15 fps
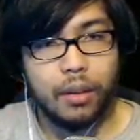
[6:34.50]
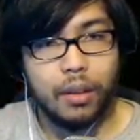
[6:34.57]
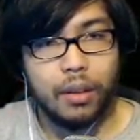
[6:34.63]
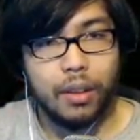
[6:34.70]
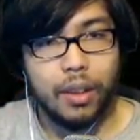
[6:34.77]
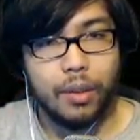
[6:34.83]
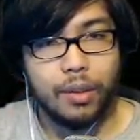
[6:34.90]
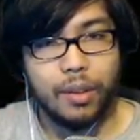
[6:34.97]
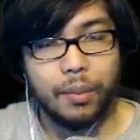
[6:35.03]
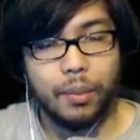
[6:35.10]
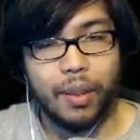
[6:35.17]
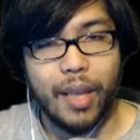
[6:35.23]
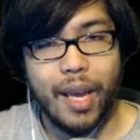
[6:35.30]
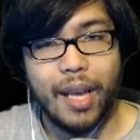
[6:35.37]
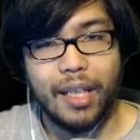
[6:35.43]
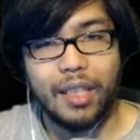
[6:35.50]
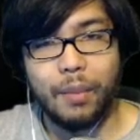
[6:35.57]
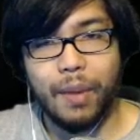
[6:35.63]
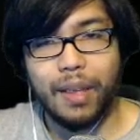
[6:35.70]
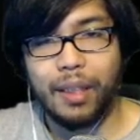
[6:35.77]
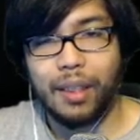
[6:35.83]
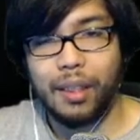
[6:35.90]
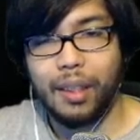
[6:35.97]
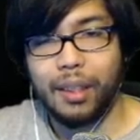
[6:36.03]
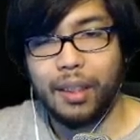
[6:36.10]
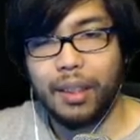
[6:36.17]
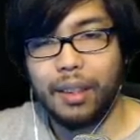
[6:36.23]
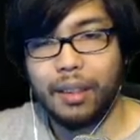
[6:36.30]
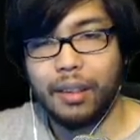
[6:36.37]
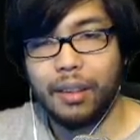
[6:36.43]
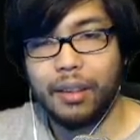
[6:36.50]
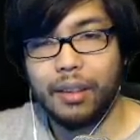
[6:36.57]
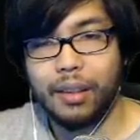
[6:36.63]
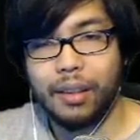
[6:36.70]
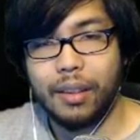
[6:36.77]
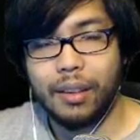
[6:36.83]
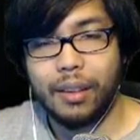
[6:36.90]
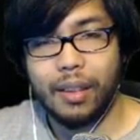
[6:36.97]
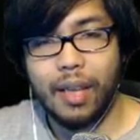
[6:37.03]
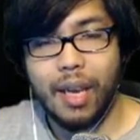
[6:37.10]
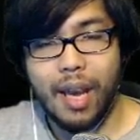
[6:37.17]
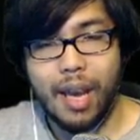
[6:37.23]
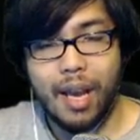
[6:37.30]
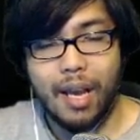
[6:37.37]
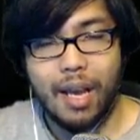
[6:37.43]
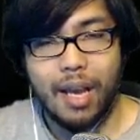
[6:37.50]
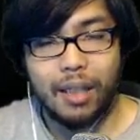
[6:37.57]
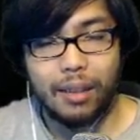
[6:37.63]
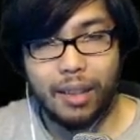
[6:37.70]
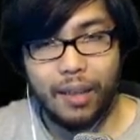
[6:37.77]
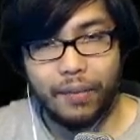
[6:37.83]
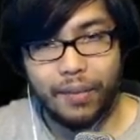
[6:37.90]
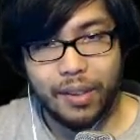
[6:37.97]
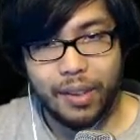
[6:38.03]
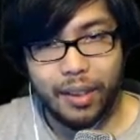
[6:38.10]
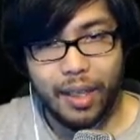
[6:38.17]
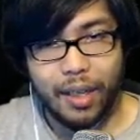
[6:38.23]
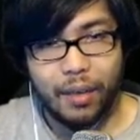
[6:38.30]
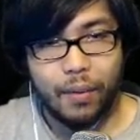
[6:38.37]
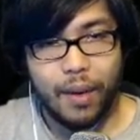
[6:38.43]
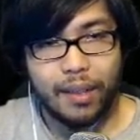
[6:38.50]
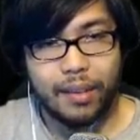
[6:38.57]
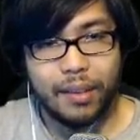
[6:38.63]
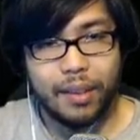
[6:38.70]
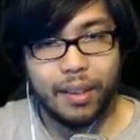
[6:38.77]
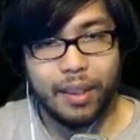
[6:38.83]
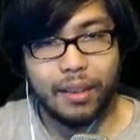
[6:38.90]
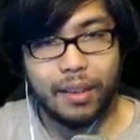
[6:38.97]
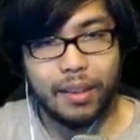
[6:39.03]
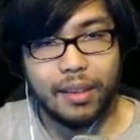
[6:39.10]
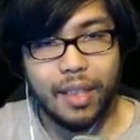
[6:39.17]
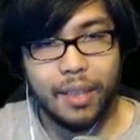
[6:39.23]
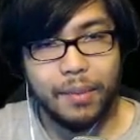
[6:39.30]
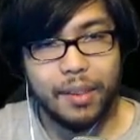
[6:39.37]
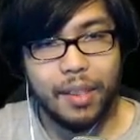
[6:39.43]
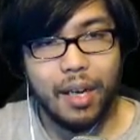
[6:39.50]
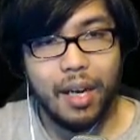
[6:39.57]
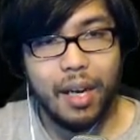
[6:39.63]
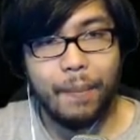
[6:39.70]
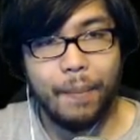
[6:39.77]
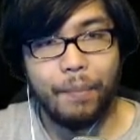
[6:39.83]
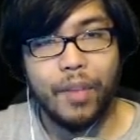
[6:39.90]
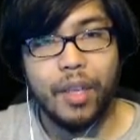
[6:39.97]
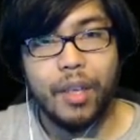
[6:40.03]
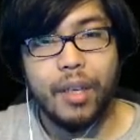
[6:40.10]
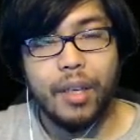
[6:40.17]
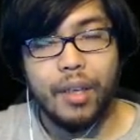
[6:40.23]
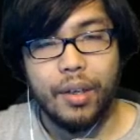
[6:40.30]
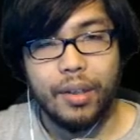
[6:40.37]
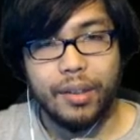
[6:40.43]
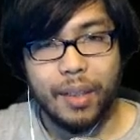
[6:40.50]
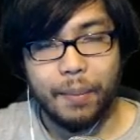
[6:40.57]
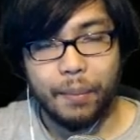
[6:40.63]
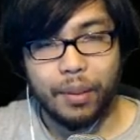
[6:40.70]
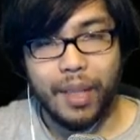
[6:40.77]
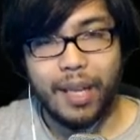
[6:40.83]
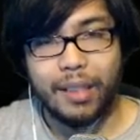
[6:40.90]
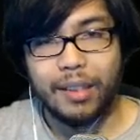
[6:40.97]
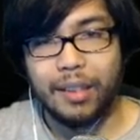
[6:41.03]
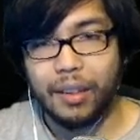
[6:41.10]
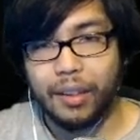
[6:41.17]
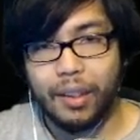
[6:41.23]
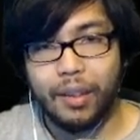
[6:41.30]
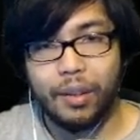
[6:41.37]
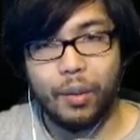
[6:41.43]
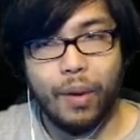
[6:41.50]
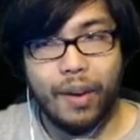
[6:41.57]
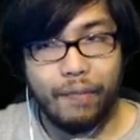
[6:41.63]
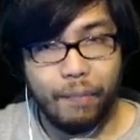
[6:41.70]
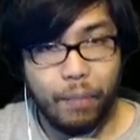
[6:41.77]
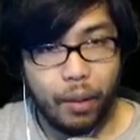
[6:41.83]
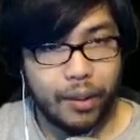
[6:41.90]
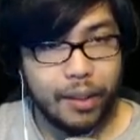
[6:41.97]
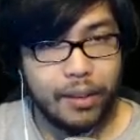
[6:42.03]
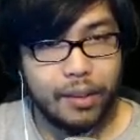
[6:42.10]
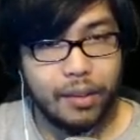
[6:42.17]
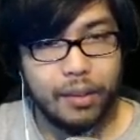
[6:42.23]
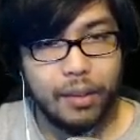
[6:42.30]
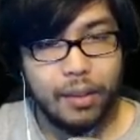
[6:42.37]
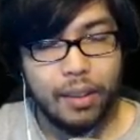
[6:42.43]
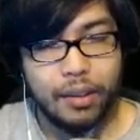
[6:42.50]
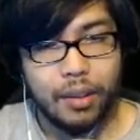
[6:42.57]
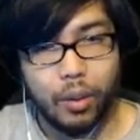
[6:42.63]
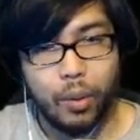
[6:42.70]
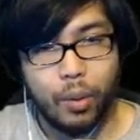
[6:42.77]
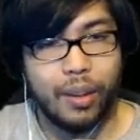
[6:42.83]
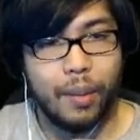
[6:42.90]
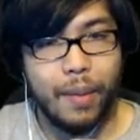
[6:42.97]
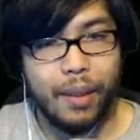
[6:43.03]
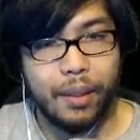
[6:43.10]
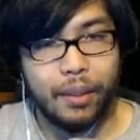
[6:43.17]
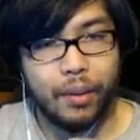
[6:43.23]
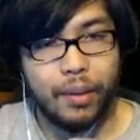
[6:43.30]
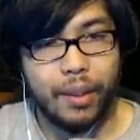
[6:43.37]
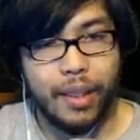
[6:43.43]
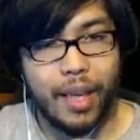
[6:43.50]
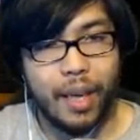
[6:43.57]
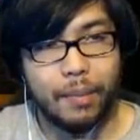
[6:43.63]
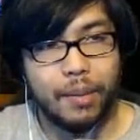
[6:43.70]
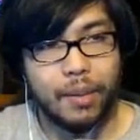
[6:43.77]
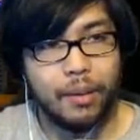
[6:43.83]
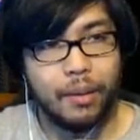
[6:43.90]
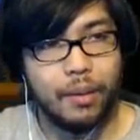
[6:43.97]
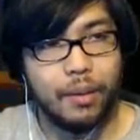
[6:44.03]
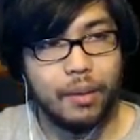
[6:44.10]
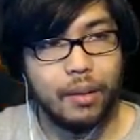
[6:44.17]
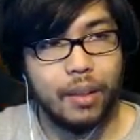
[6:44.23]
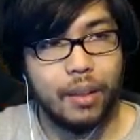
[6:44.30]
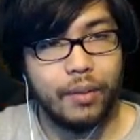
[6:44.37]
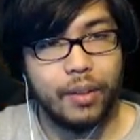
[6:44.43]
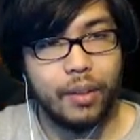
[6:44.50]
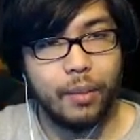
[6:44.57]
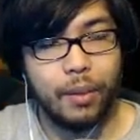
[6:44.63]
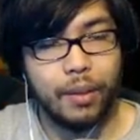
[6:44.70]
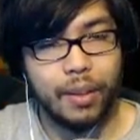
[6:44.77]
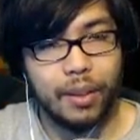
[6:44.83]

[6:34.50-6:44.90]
Use the blanks by clicking the left stick and right stick at the same time. Use a blank to clear the way of bullets and then quickly make it through the gap. So I have two bullets.